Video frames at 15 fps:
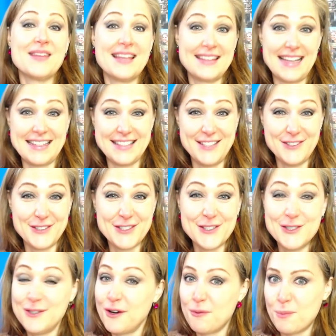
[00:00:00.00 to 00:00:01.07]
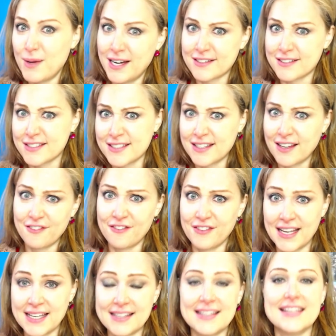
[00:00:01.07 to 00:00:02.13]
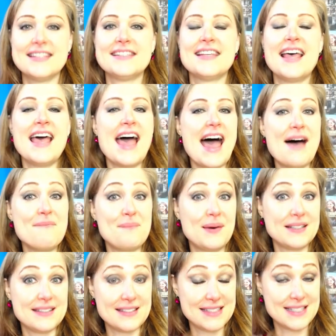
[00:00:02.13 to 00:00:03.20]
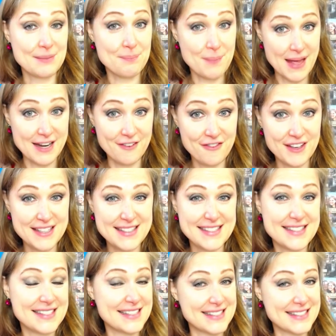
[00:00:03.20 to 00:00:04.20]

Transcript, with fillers: that you do weird stuff like this. But the benefits,